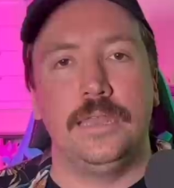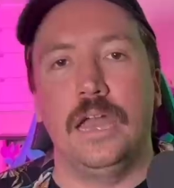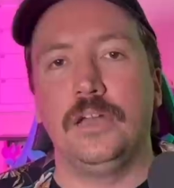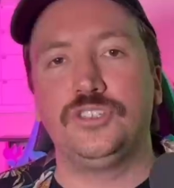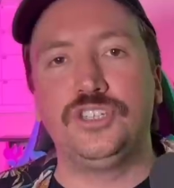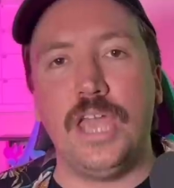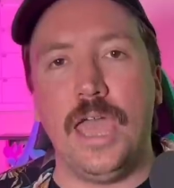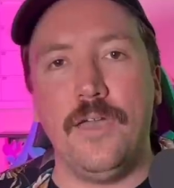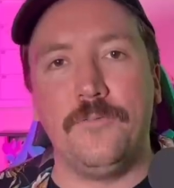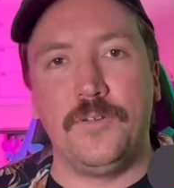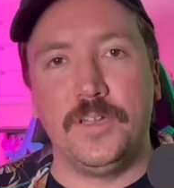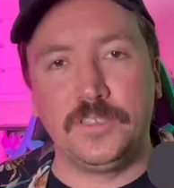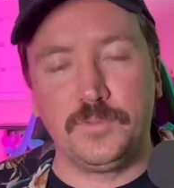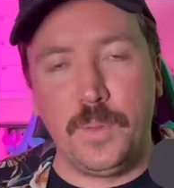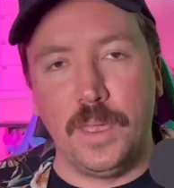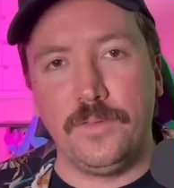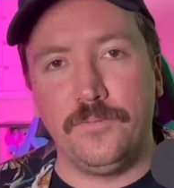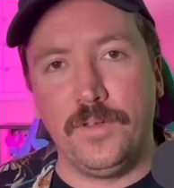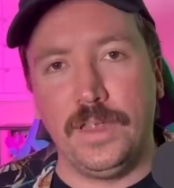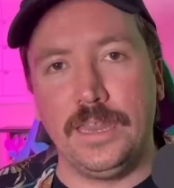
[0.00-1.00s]
Now, Jeff has
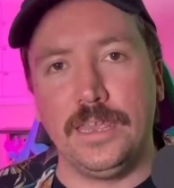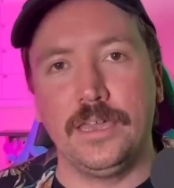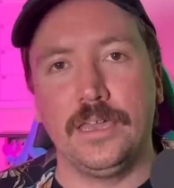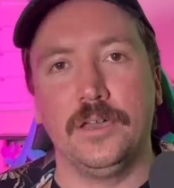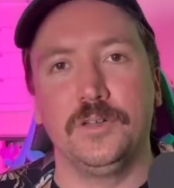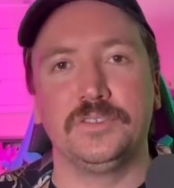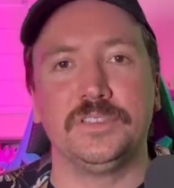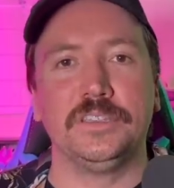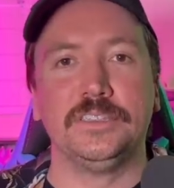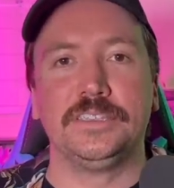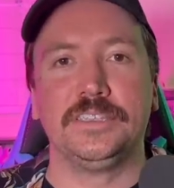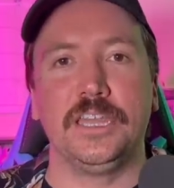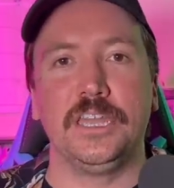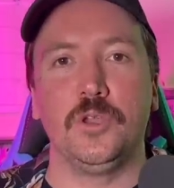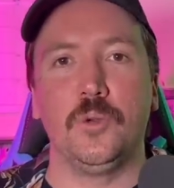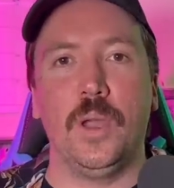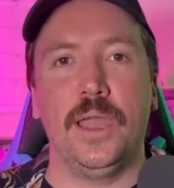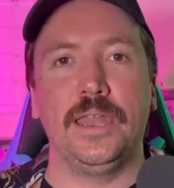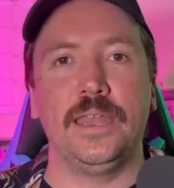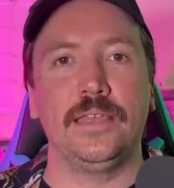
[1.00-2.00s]
made videos
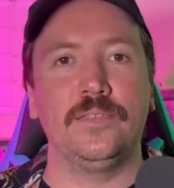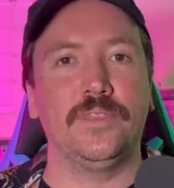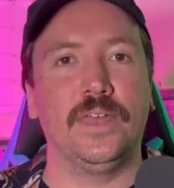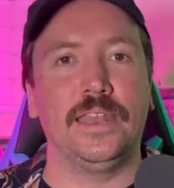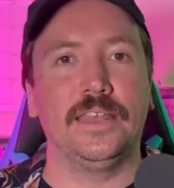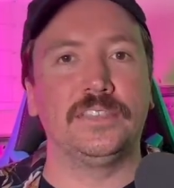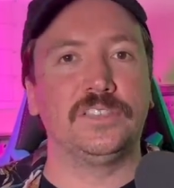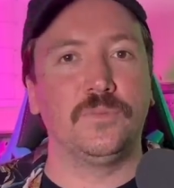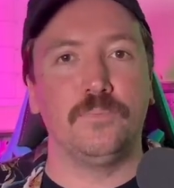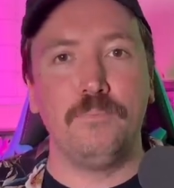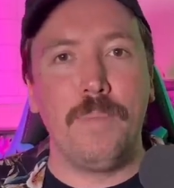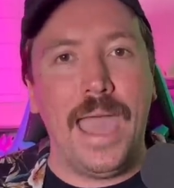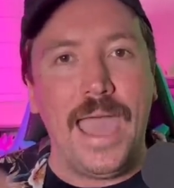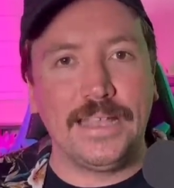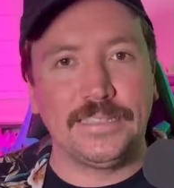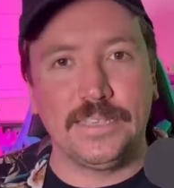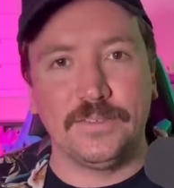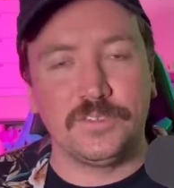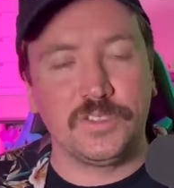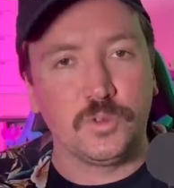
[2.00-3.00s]
insinuating that it's
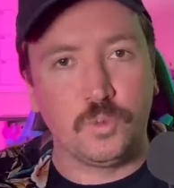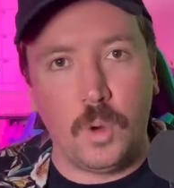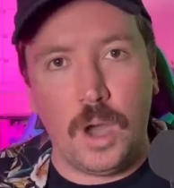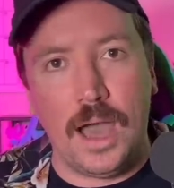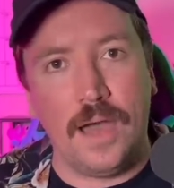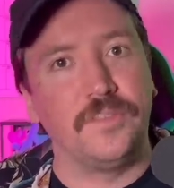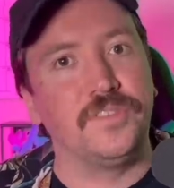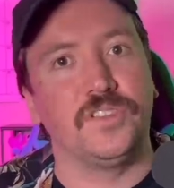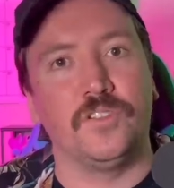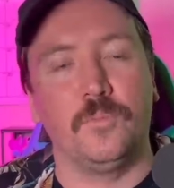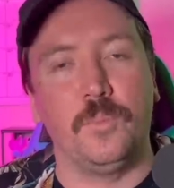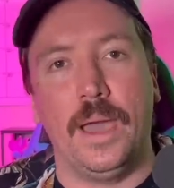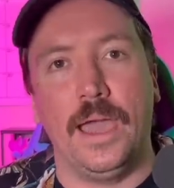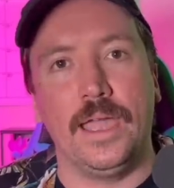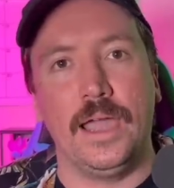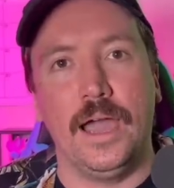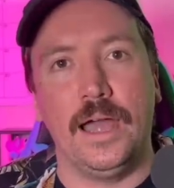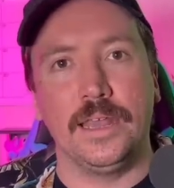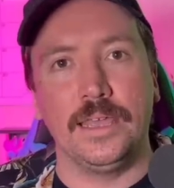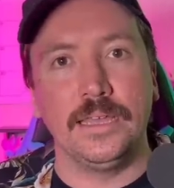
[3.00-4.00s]
massive swaths of
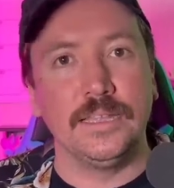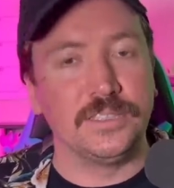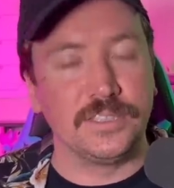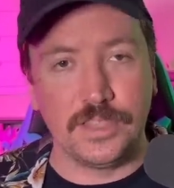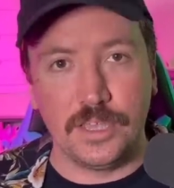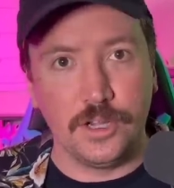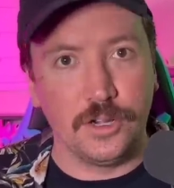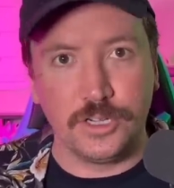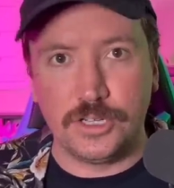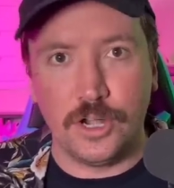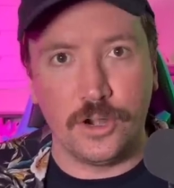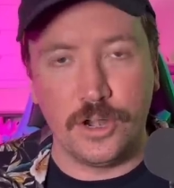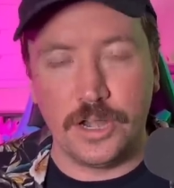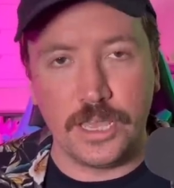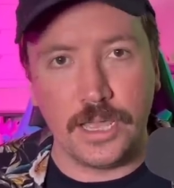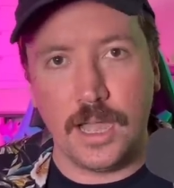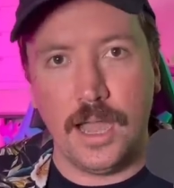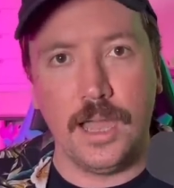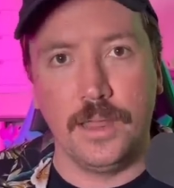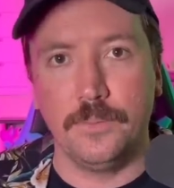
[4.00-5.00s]
my audience that are
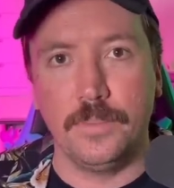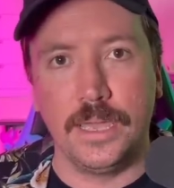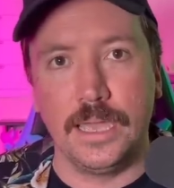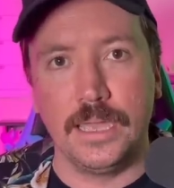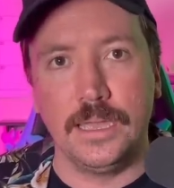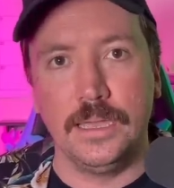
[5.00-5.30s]
turning on me.